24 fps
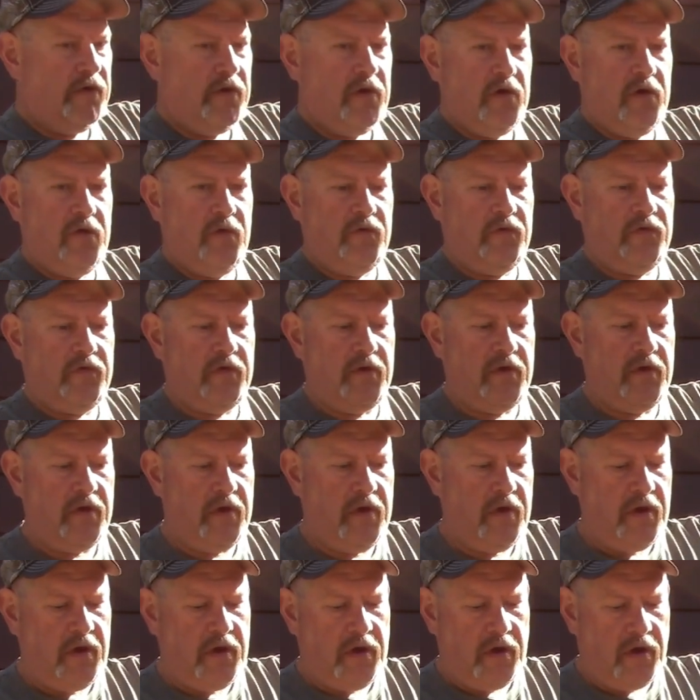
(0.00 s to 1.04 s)
those
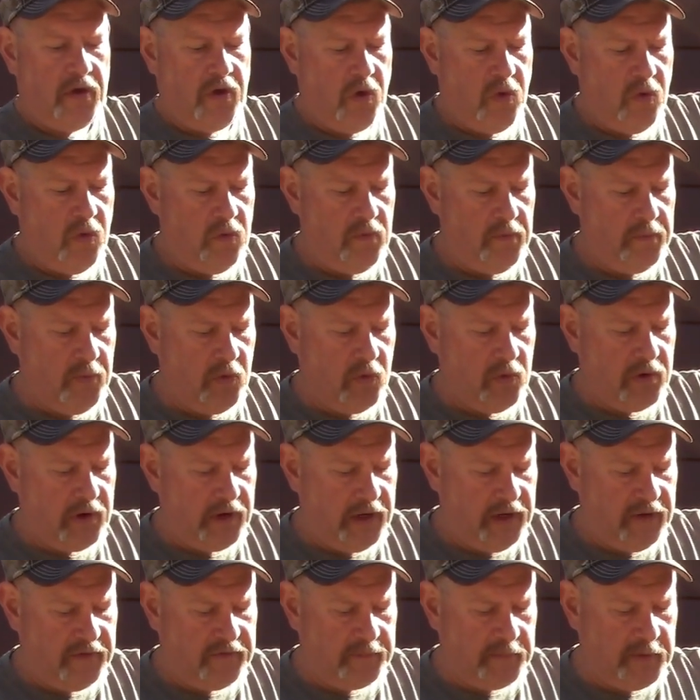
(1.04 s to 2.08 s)
cold
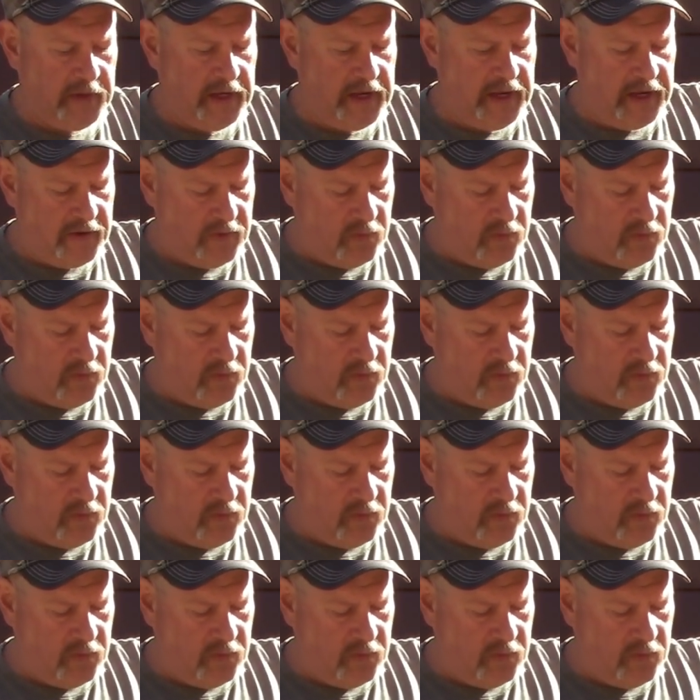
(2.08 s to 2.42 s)
mornings, but then it